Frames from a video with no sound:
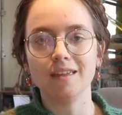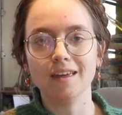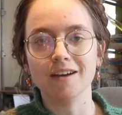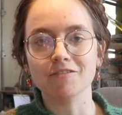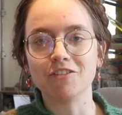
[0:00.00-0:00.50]

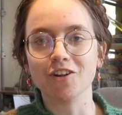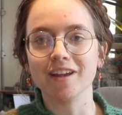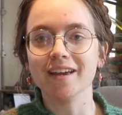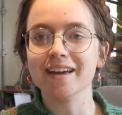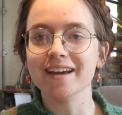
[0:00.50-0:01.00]
Yeah, I'm
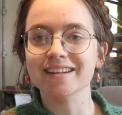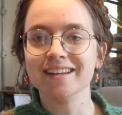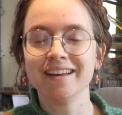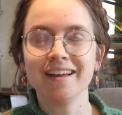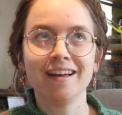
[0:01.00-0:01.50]
frogging
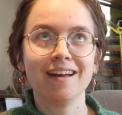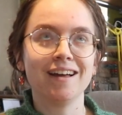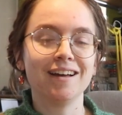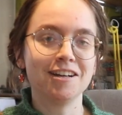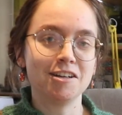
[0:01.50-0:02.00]
again.
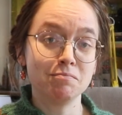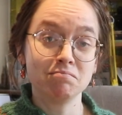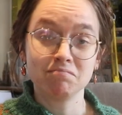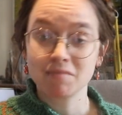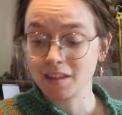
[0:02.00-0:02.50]

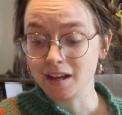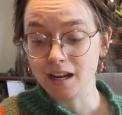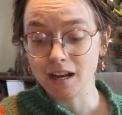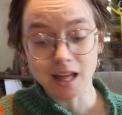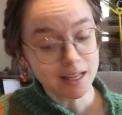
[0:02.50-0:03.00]

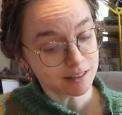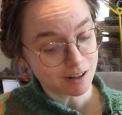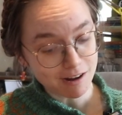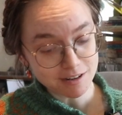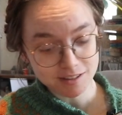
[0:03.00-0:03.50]
I like
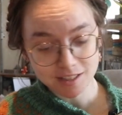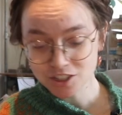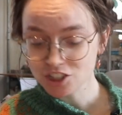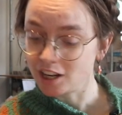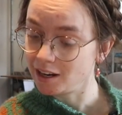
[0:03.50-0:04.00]
the garter
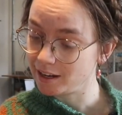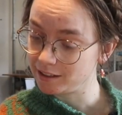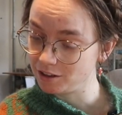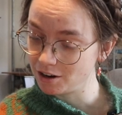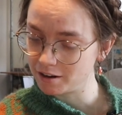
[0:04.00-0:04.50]
stitch, I
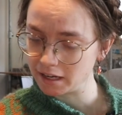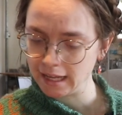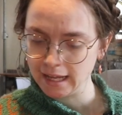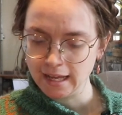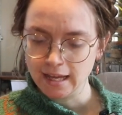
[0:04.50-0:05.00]
like the yarn.
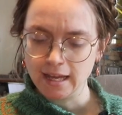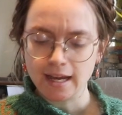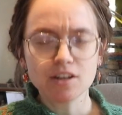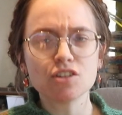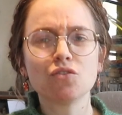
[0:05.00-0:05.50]

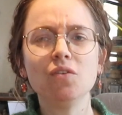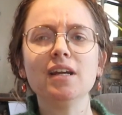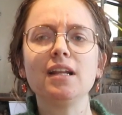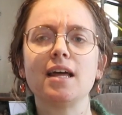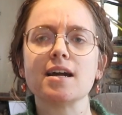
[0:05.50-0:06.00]
I just
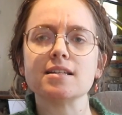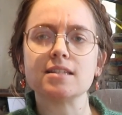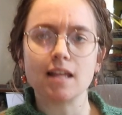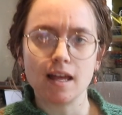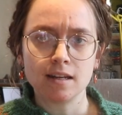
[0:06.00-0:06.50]

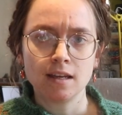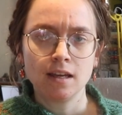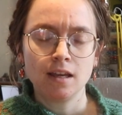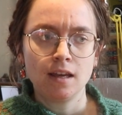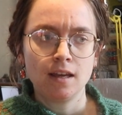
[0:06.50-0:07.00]
realized that
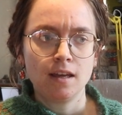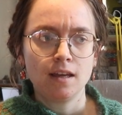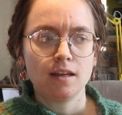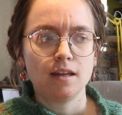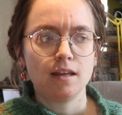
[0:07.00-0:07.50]

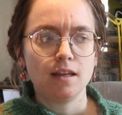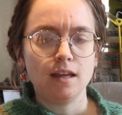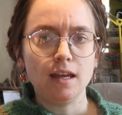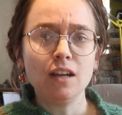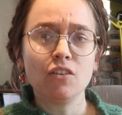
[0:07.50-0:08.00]

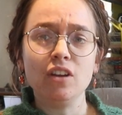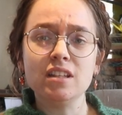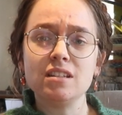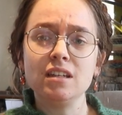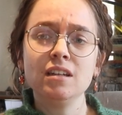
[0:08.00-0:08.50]

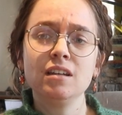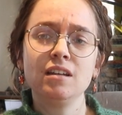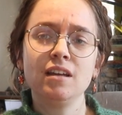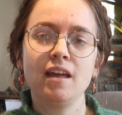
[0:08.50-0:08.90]
increasing